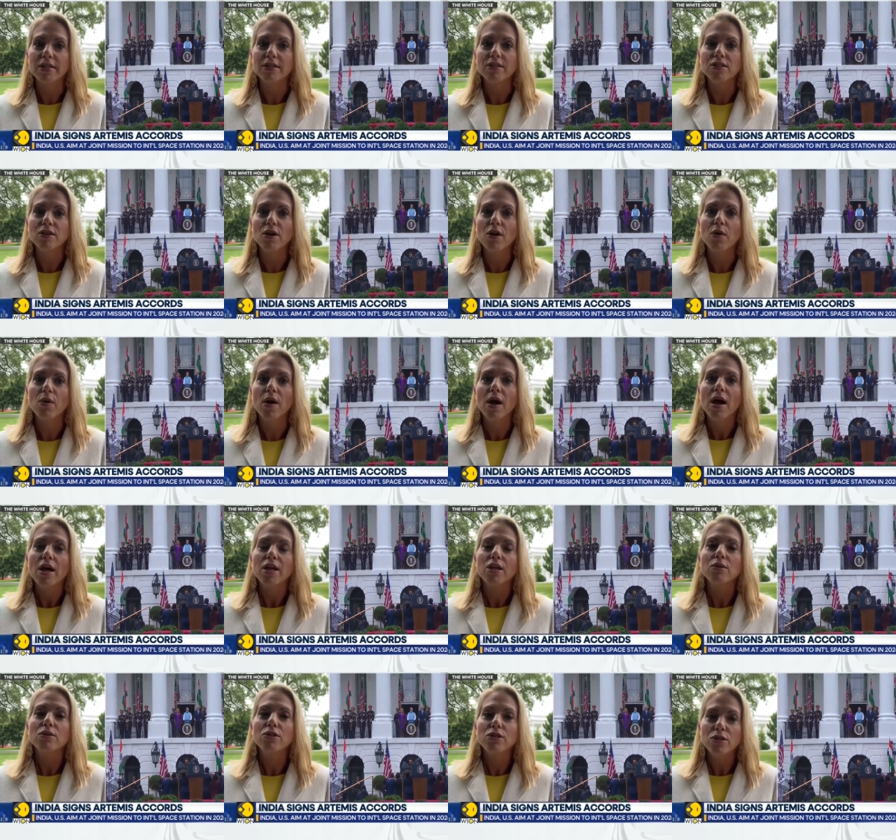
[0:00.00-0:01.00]
And so
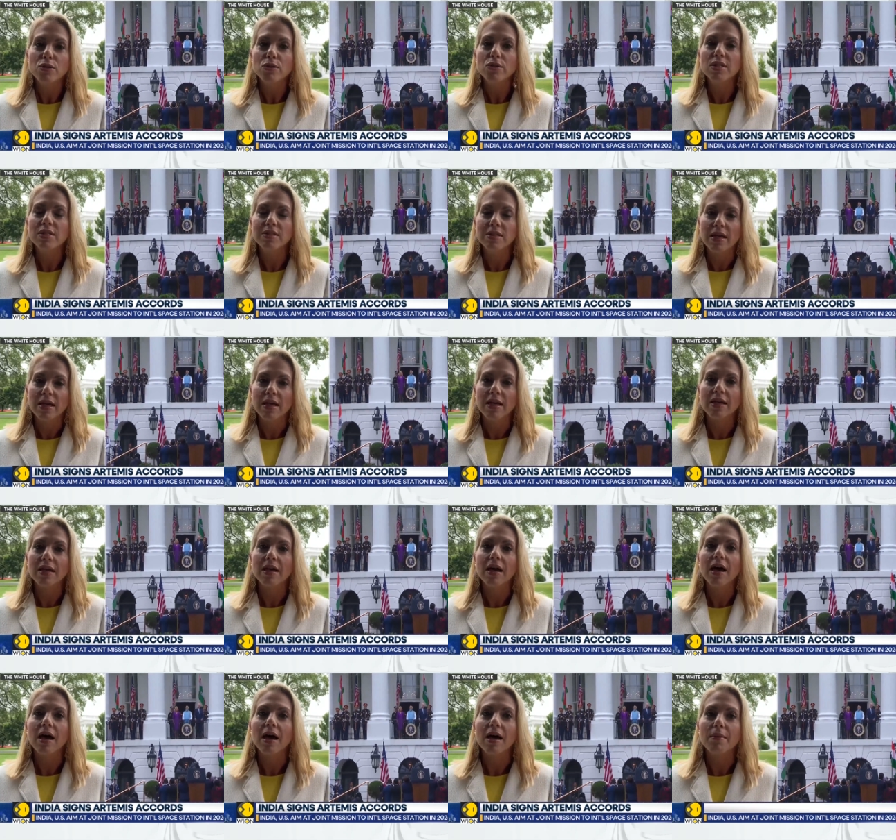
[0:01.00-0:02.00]
you do
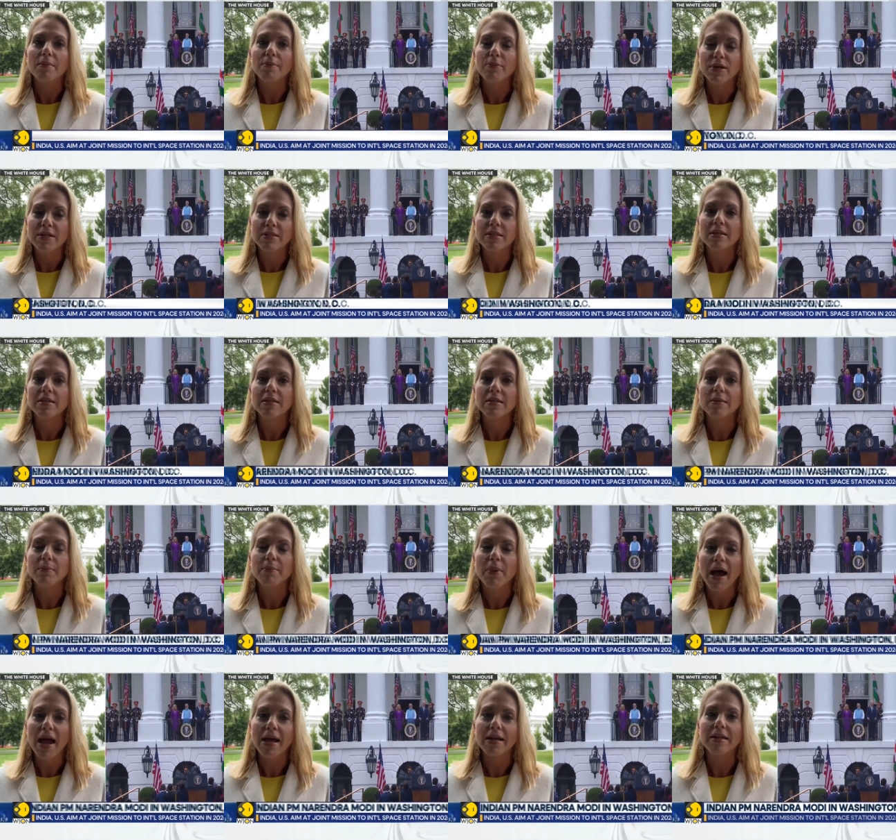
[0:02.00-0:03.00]
see uh, President
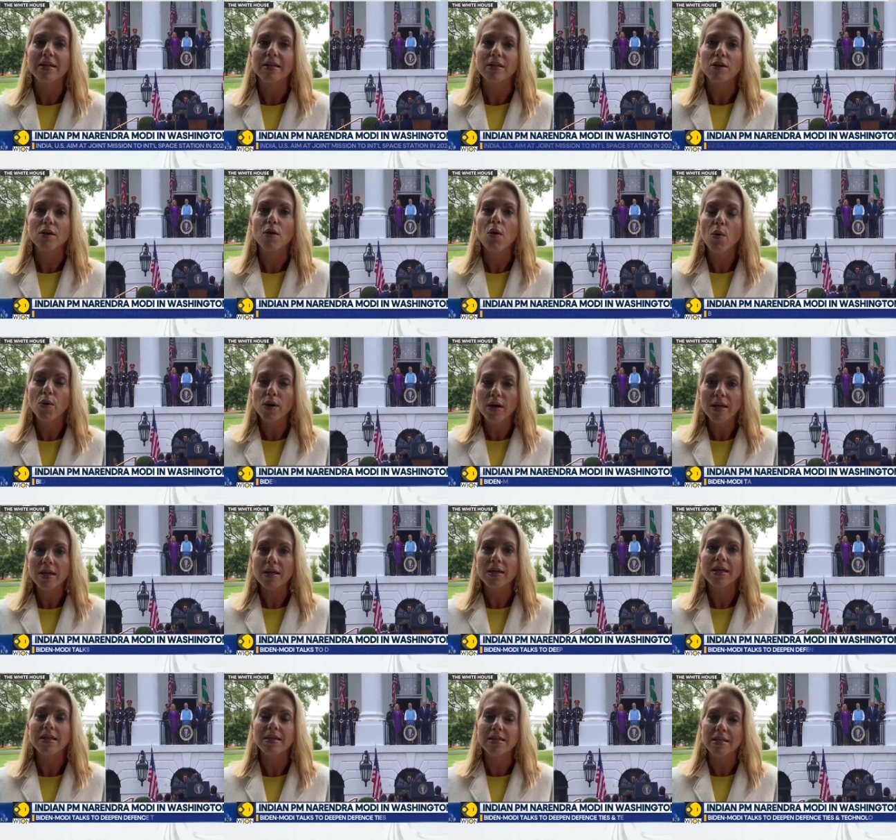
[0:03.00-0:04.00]
Biden
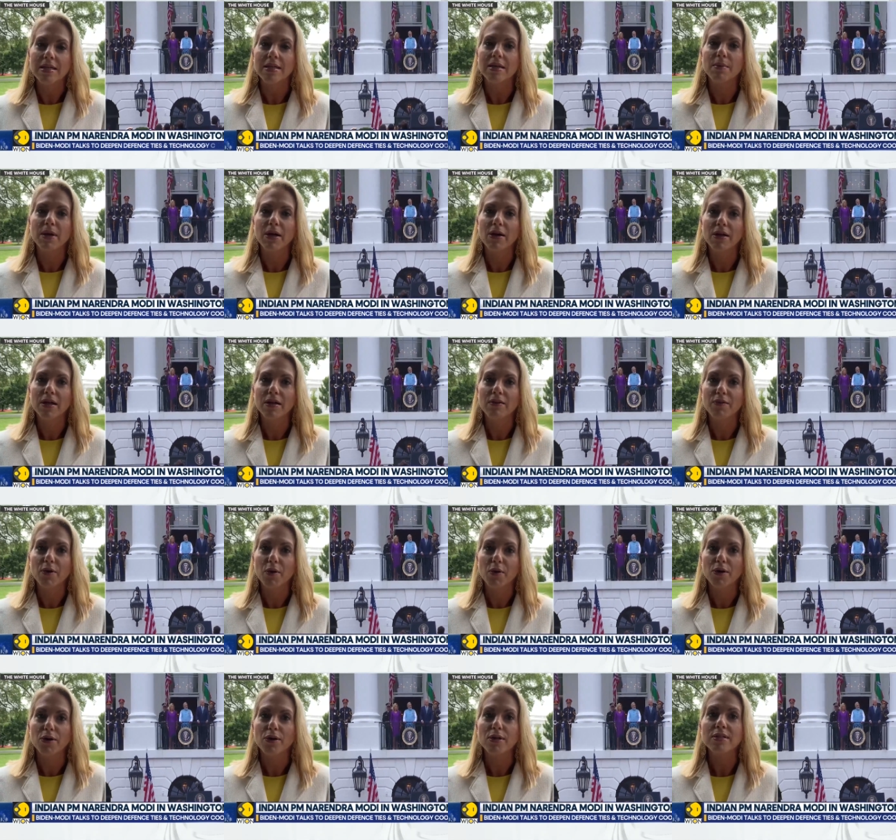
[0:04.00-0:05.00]
courting Indian American
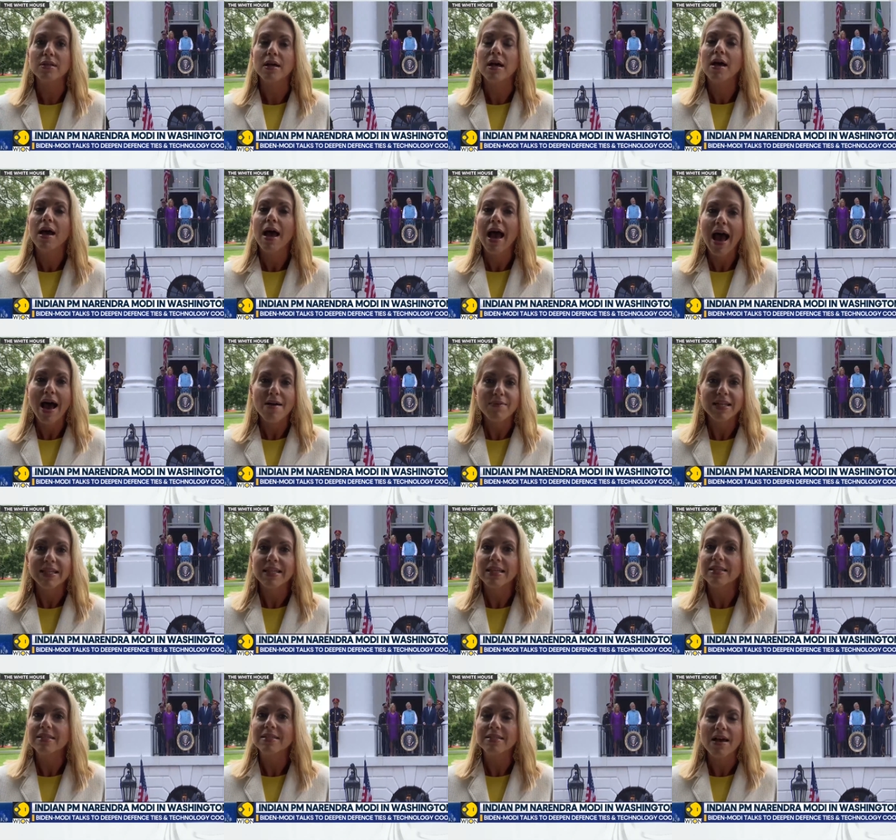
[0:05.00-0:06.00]
voters, having
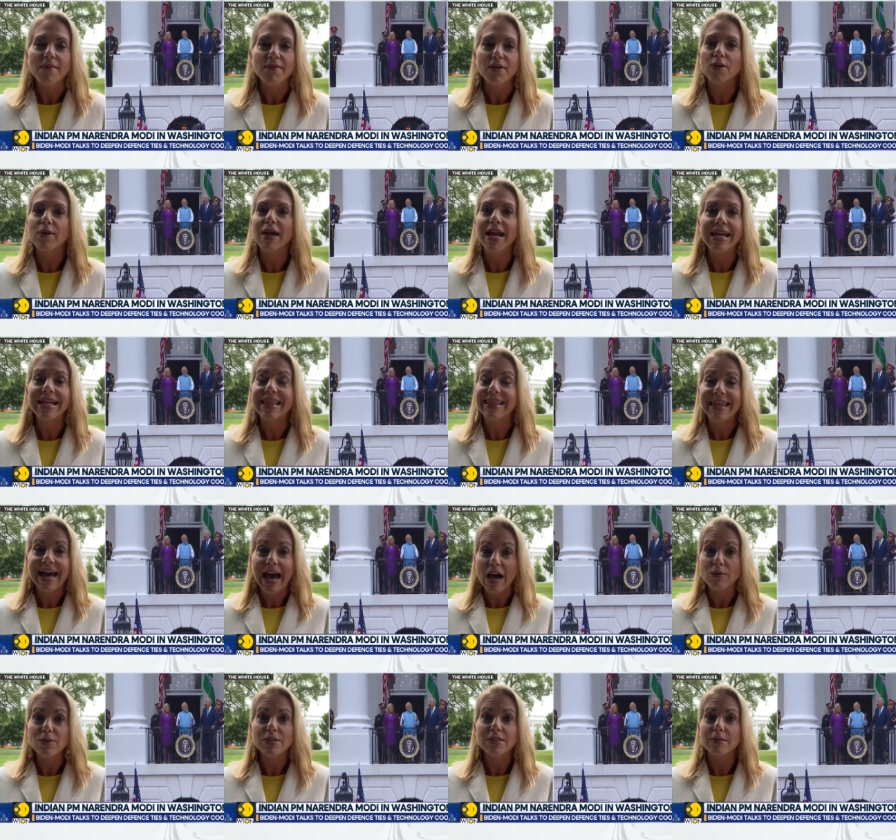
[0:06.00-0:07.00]
these seven or eight
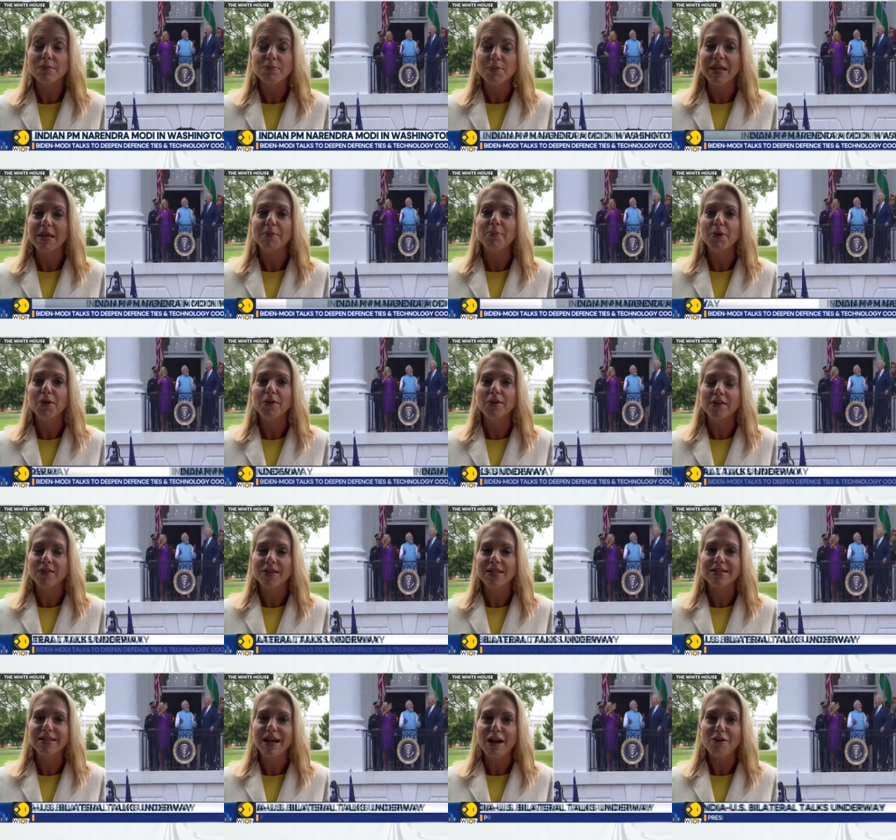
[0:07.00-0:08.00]
thousand people on
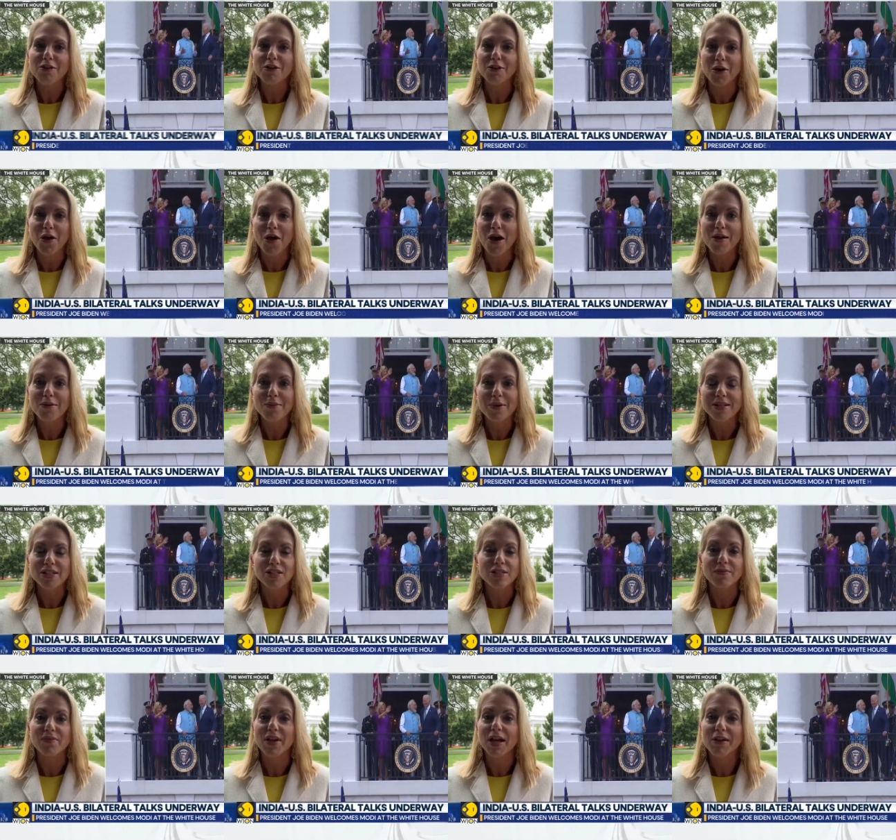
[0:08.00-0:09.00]
the South Lawn, which
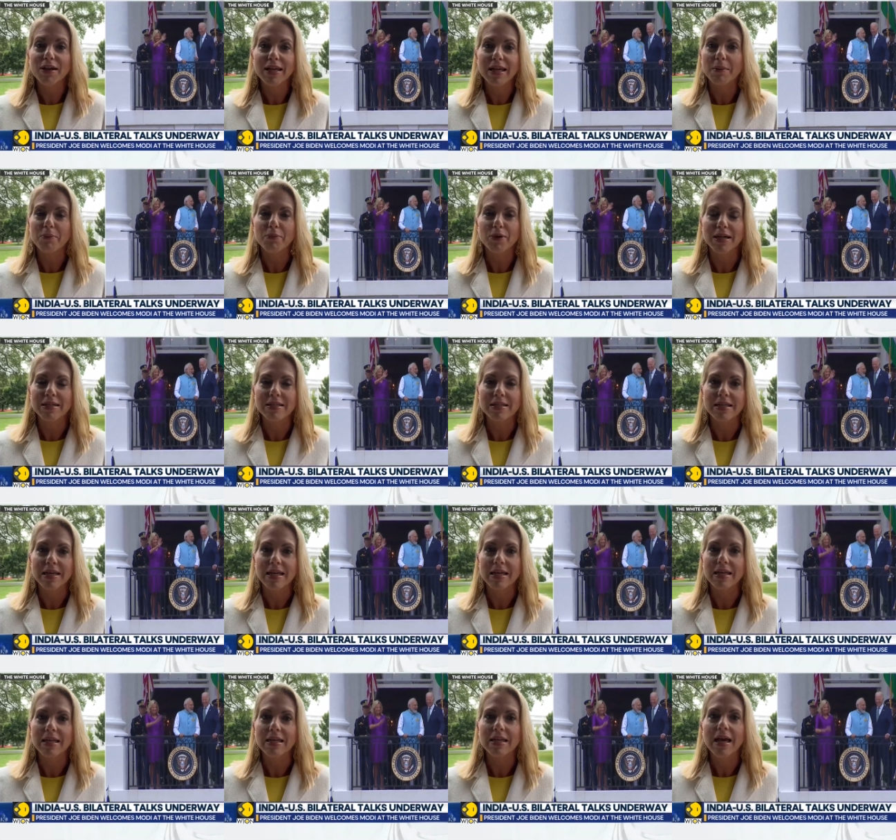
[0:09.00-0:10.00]
is very
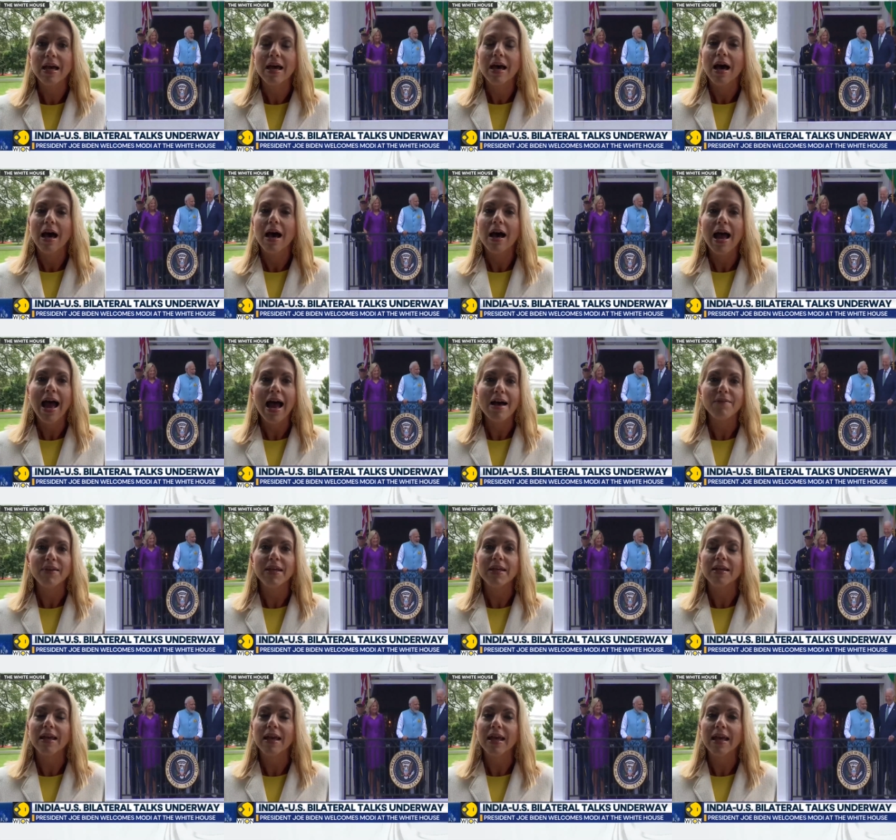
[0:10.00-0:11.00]
unprecedented, uh,
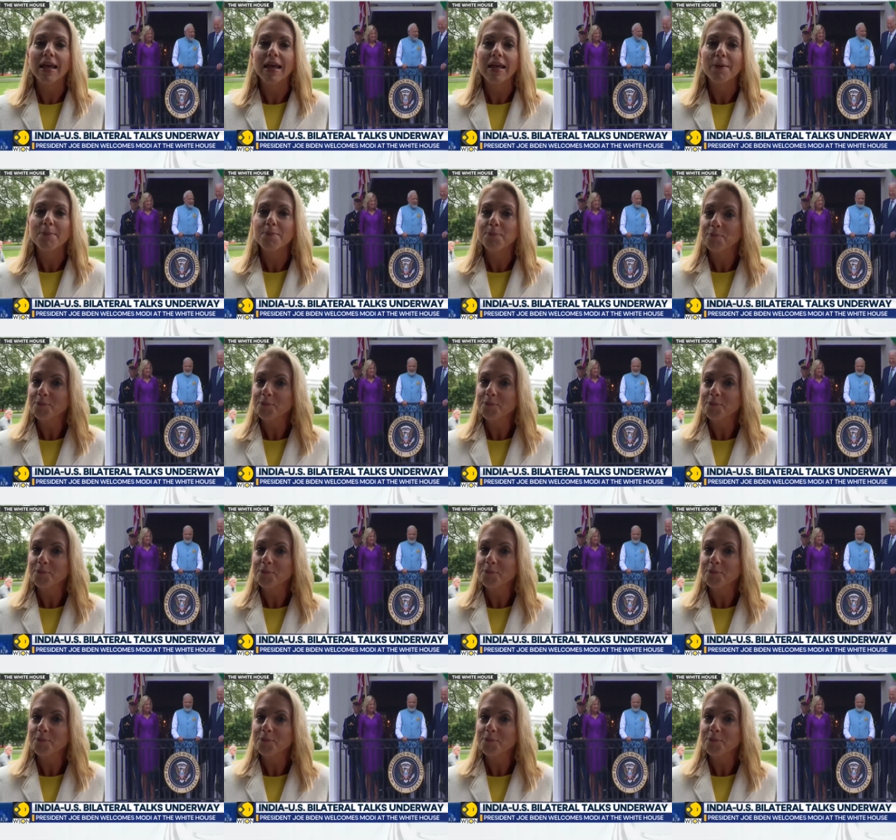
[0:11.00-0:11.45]
having a